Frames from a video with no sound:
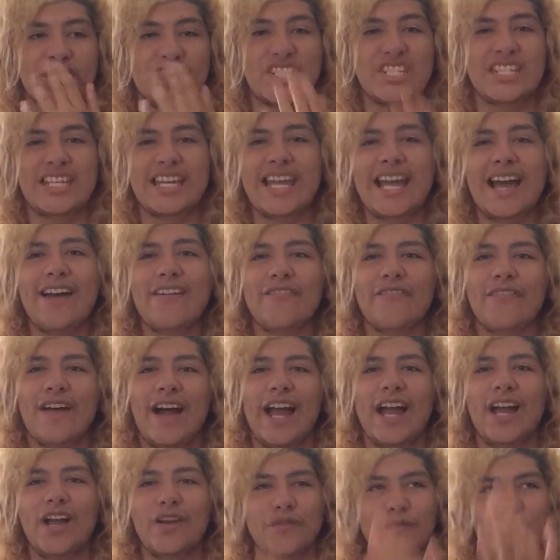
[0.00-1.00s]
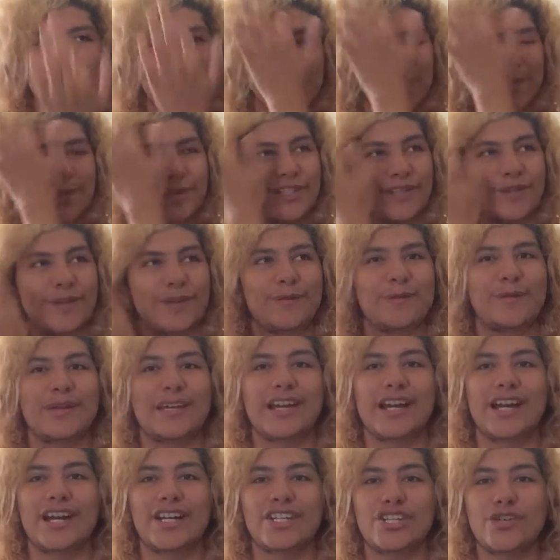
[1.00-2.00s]
She got fired from WWE
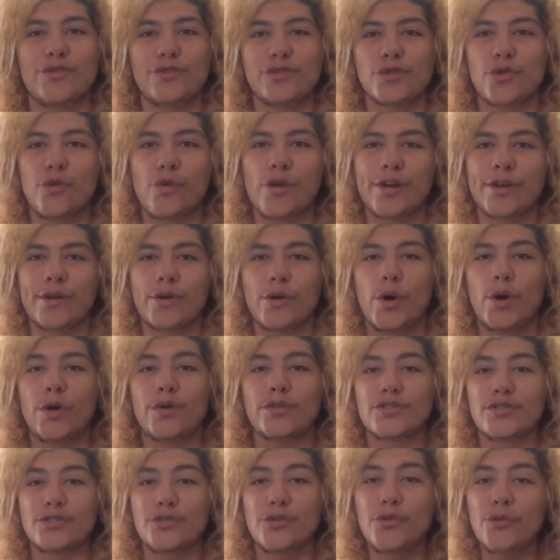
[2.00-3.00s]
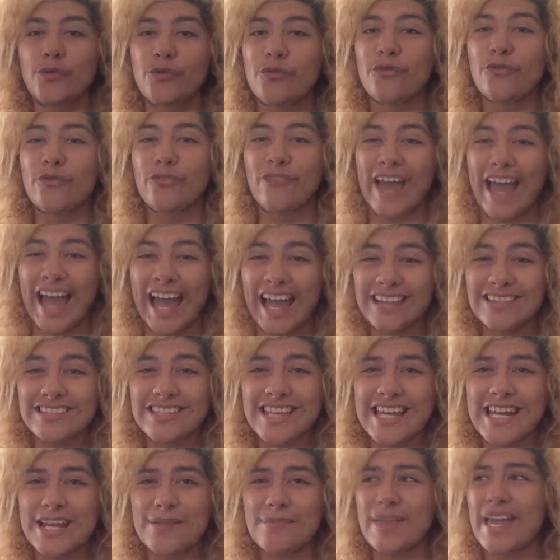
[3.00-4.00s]
because she was quote-unquote too fat.
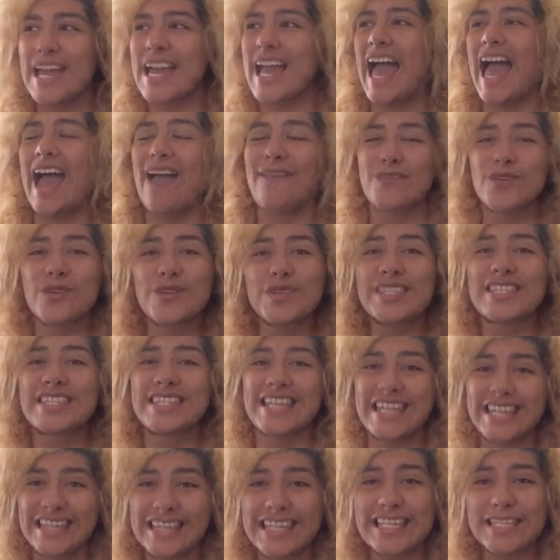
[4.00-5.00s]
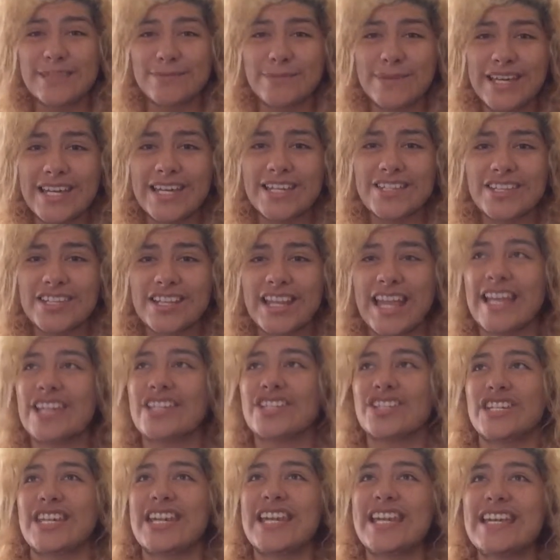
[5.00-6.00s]
And I'm like, have you seen this bitch? Like,
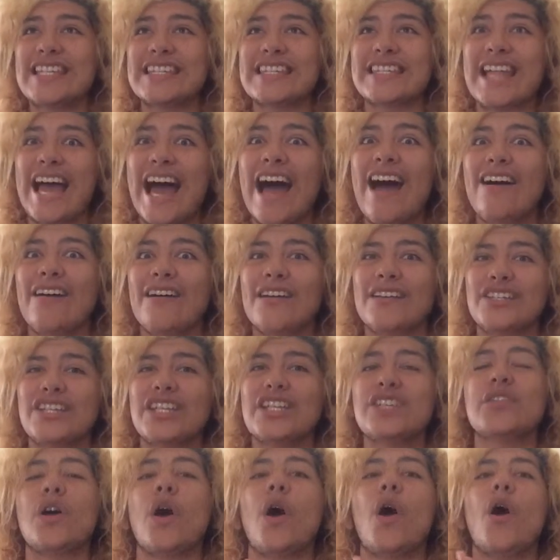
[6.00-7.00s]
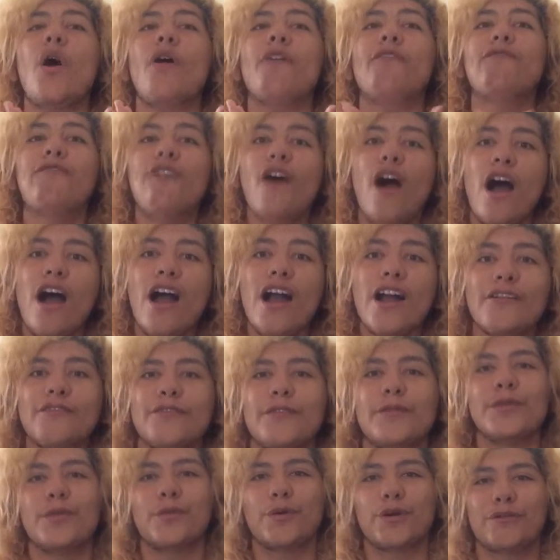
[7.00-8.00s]
she is not, she's far
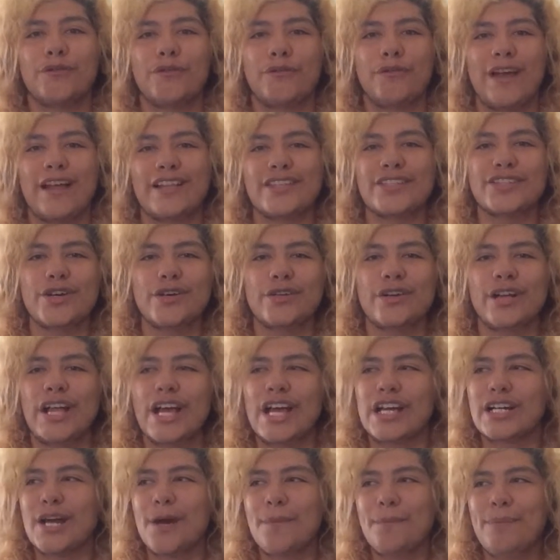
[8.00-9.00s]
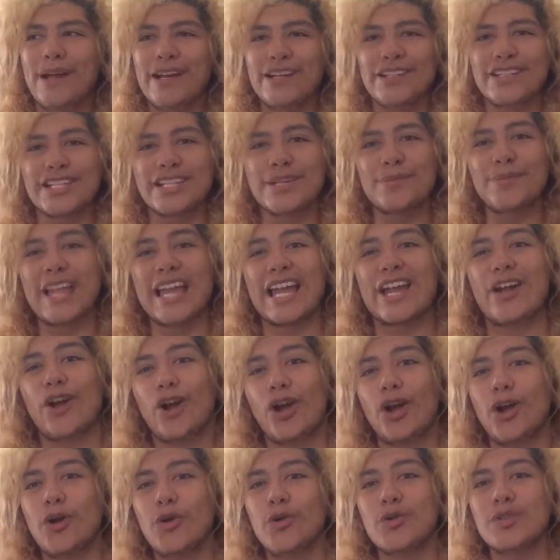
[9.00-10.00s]
from the word for fat. So compared to someone like
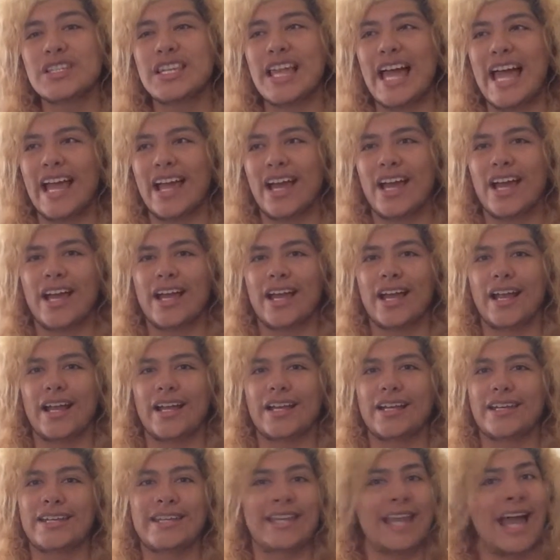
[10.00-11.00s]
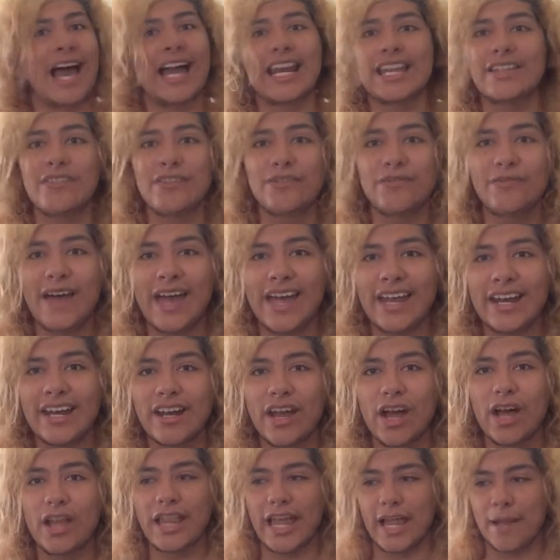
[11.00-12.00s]
her, who's like not even fat
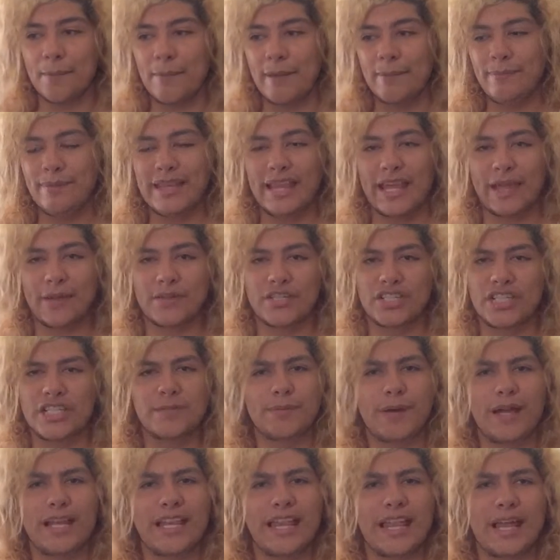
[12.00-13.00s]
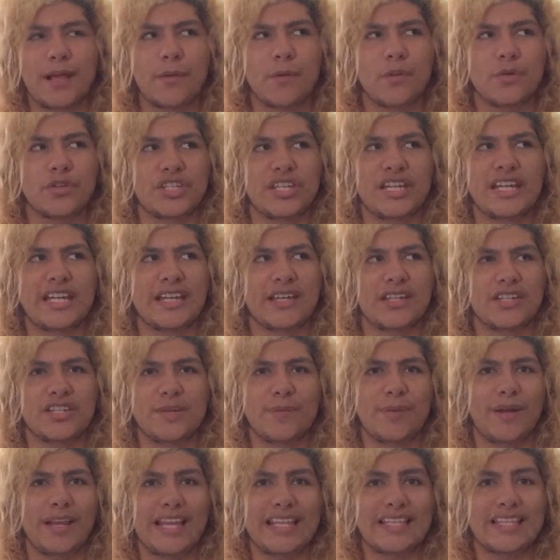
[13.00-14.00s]
at all, like maybe like she's probably like,
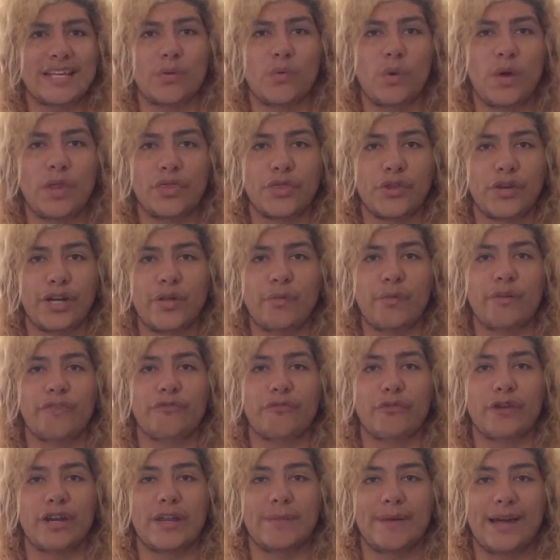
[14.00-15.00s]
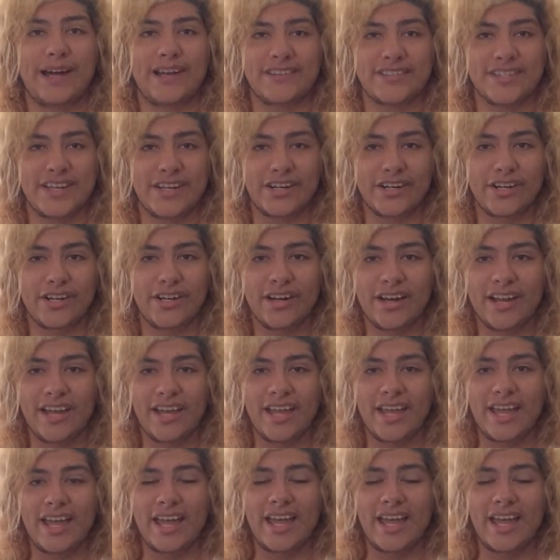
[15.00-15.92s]
she probably has like 130, 140 pounds on her.